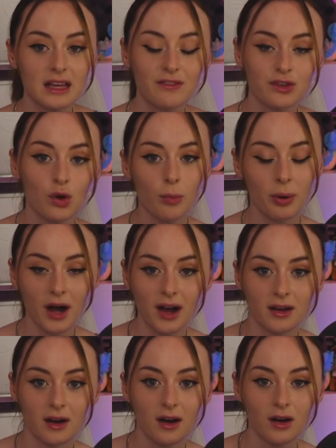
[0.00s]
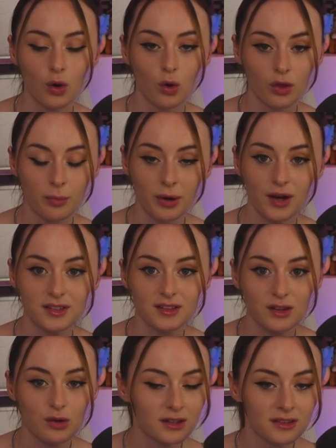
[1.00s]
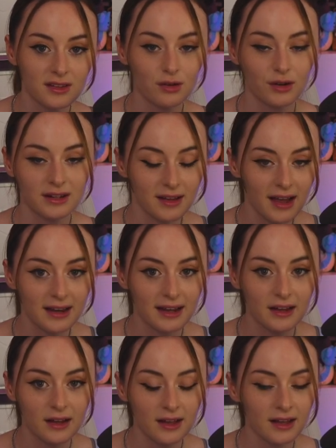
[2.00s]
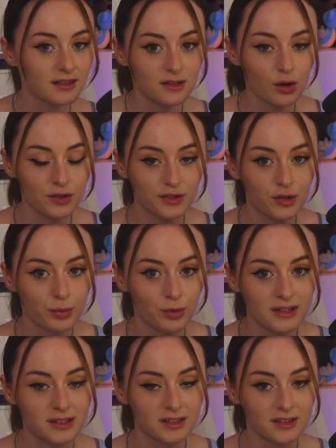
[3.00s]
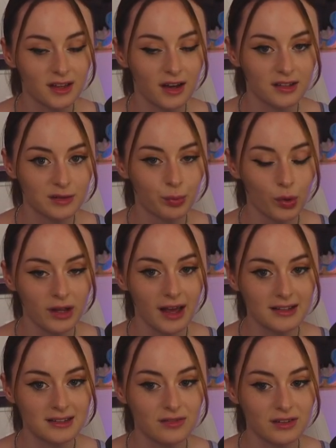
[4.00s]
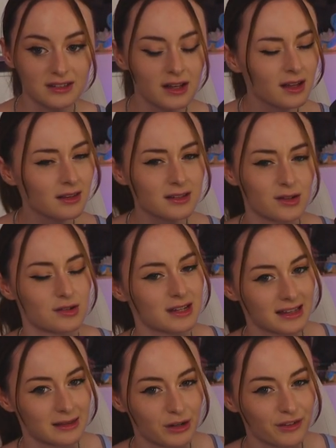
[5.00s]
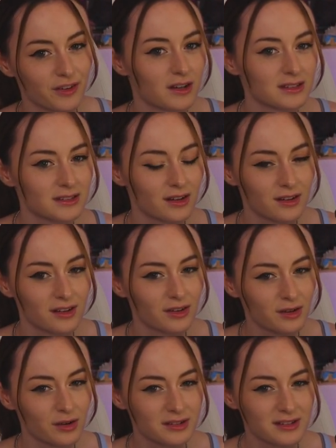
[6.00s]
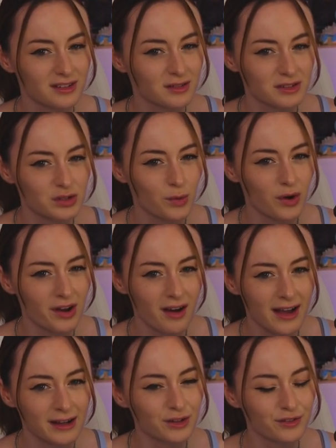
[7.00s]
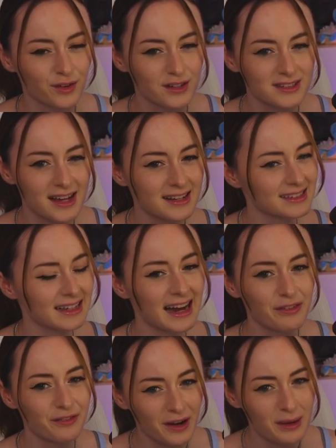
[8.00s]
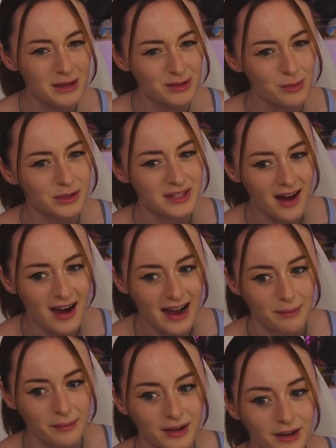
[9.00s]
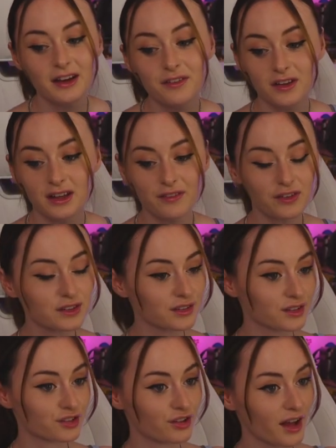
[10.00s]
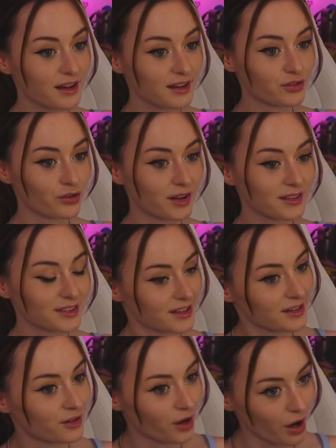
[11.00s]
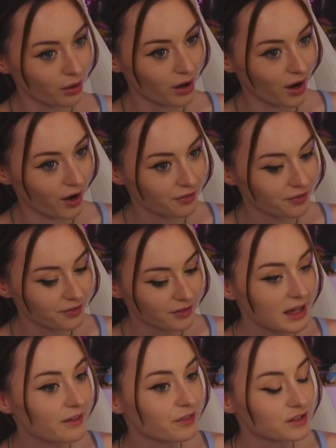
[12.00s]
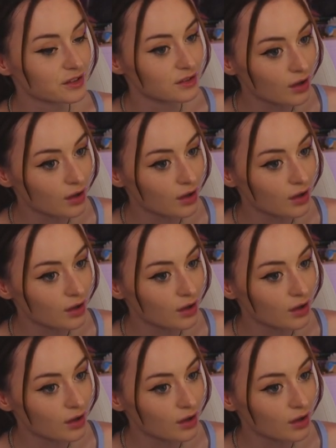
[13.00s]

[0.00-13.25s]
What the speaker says: if your partner or the person that you're considering dating is not super into sporting activities, then don't take them on a first on a hike on a first date, because they're gonna have a fucking miserable time. If it's a shared interest, then go off. If it's